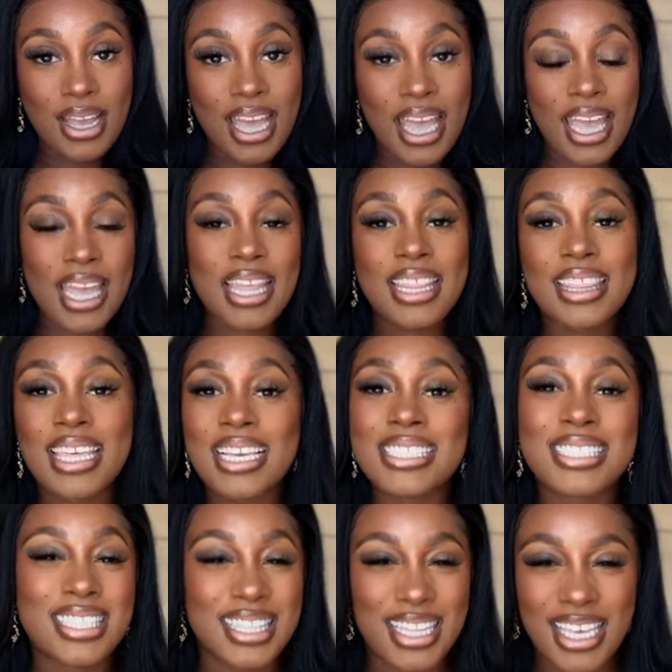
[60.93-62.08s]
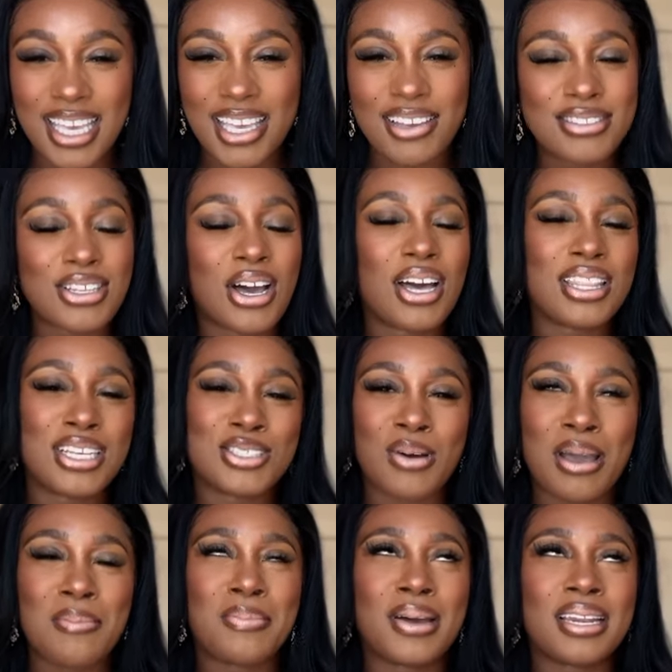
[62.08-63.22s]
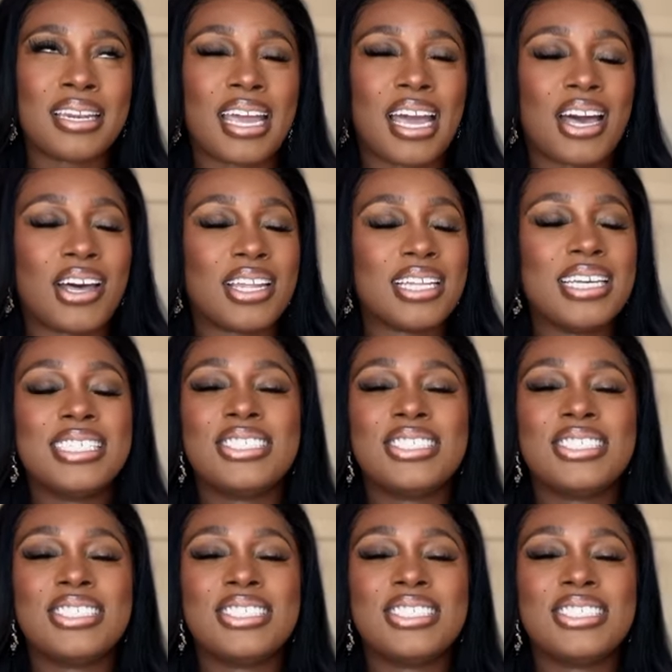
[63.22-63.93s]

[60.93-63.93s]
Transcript: okay? These sleeves on this white button down